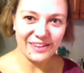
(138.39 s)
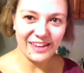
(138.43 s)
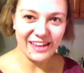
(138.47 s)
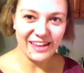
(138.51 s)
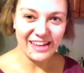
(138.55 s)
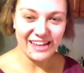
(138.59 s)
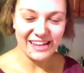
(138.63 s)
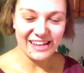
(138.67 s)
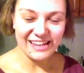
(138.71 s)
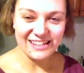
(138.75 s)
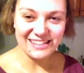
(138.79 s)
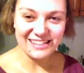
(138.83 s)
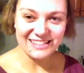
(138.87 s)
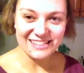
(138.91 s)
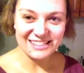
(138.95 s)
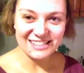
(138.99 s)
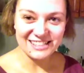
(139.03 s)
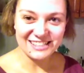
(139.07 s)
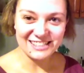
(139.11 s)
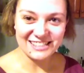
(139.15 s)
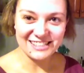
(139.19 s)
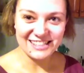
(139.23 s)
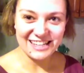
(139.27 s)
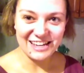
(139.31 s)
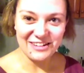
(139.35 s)

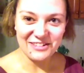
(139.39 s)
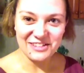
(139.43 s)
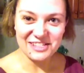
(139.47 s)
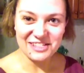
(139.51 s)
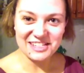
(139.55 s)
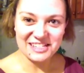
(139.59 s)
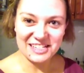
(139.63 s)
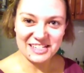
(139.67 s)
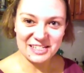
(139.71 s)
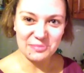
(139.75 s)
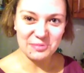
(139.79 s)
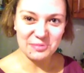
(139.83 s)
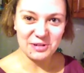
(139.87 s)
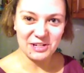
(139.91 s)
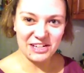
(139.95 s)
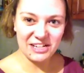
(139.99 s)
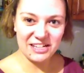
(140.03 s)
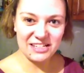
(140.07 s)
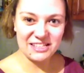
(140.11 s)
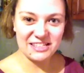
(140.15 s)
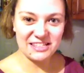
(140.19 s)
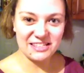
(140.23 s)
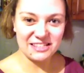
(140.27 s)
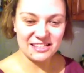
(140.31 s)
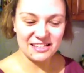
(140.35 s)
and that was an
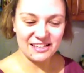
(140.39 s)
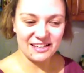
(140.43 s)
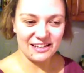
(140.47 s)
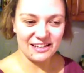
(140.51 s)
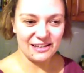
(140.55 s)
experience.